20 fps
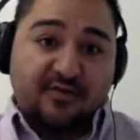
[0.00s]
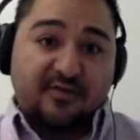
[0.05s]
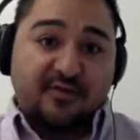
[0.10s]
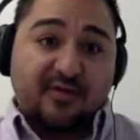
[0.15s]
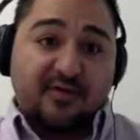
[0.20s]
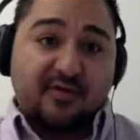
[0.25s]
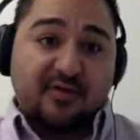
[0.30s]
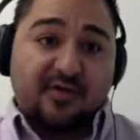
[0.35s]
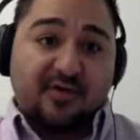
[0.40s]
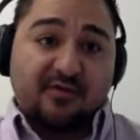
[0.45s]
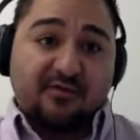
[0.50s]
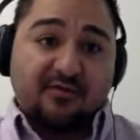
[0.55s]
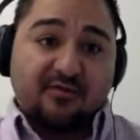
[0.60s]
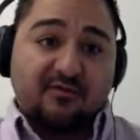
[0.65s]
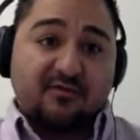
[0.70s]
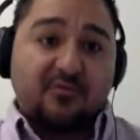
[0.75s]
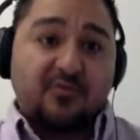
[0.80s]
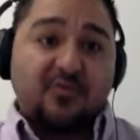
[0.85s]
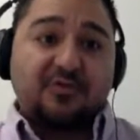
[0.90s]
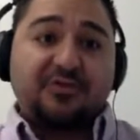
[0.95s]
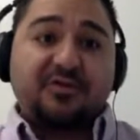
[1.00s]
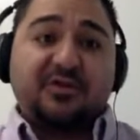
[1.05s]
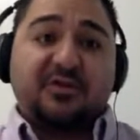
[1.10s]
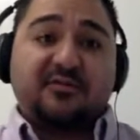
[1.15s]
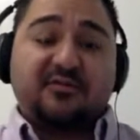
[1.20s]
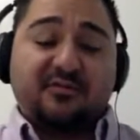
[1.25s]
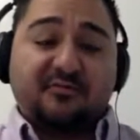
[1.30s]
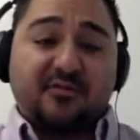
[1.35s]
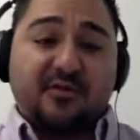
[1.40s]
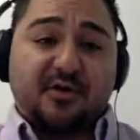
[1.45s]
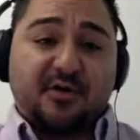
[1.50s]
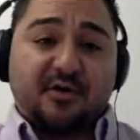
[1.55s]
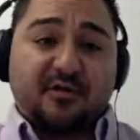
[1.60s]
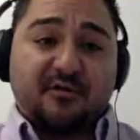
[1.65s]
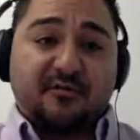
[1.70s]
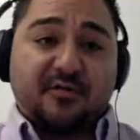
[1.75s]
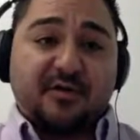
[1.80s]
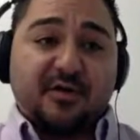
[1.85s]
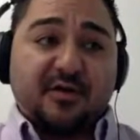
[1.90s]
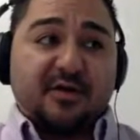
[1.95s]
That way, as their storage needs
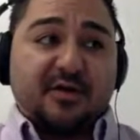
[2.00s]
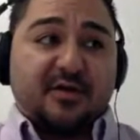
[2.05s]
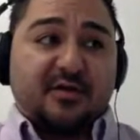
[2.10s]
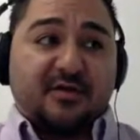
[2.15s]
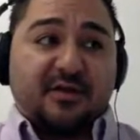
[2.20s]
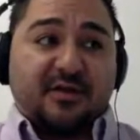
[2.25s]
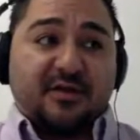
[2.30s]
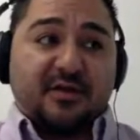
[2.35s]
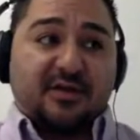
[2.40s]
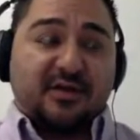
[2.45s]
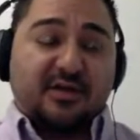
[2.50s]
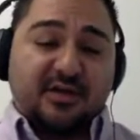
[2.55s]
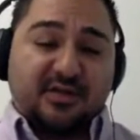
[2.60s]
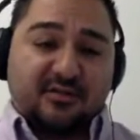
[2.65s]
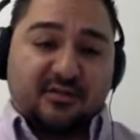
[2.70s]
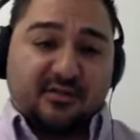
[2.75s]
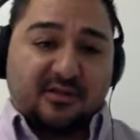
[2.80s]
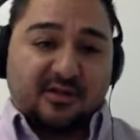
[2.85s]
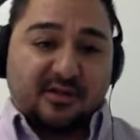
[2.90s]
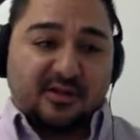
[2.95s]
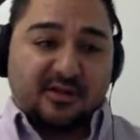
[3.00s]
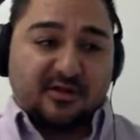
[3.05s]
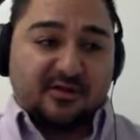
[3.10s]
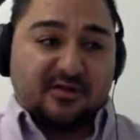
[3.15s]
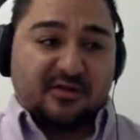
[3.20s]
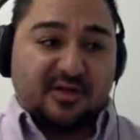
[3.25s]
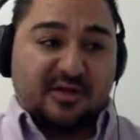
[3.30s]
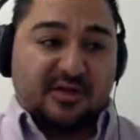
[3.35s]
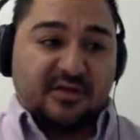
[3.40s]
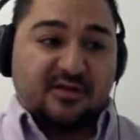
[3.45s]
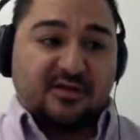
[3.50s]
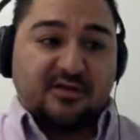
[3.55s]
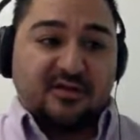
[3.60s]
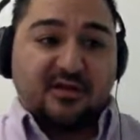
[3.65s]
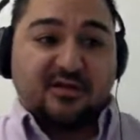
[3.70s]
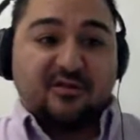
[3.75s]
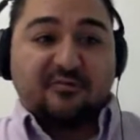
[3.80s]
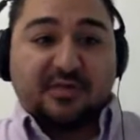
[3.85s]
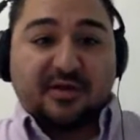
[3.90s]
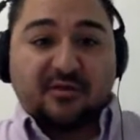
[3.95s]
evolve, they can cut the need to
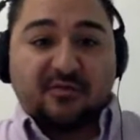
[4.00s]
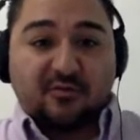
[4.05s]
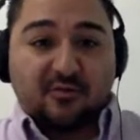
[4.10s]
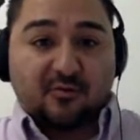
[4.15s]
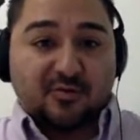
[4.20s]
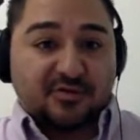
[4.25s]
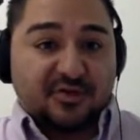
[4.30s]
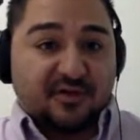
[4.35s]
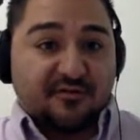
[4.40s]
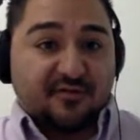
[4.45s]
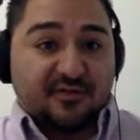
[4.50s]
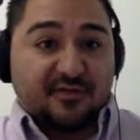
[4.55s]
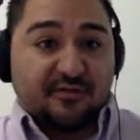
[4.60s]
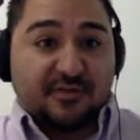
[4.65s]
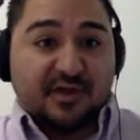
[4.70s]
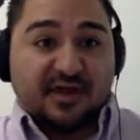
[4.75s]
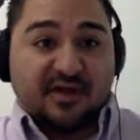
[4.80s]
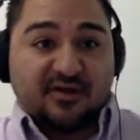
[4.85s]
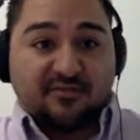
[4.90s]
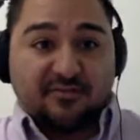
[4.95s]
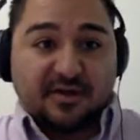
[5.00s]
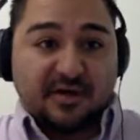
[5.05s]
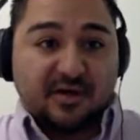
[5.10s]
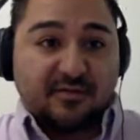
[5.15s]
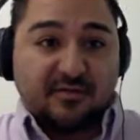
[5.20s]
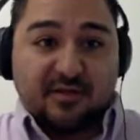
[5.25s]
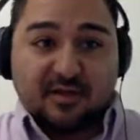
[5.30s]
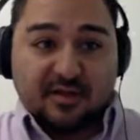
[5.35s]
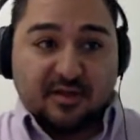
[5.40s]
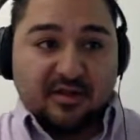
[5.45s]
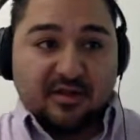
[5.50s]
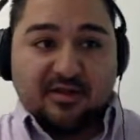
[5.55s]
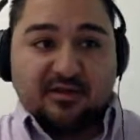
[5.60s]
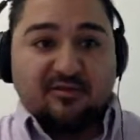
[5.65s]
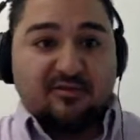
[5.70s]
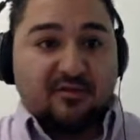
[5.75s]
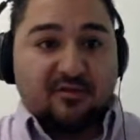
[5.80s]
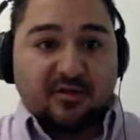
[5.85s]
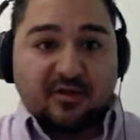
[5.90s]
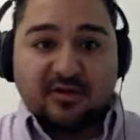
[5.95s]
expand storage off at the pass by immediately
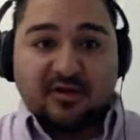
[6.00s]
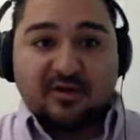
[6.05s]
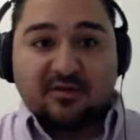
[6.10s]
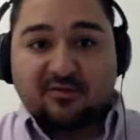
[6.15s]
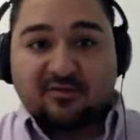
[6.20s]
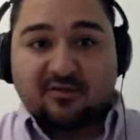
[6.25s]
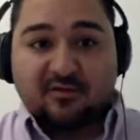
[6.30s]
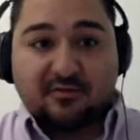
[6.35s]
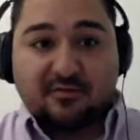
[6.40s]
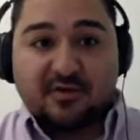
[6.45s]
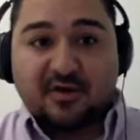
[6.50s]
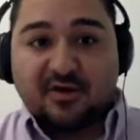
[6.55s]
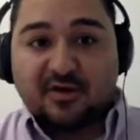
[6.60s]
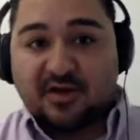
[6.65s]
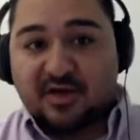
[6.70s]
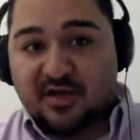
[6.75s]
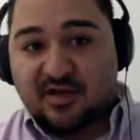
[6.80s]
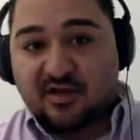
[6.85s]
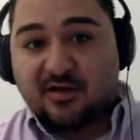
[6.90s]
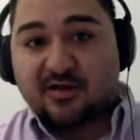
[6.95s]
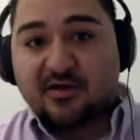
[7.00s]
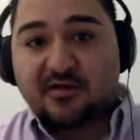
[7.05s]
inserting disk upon need.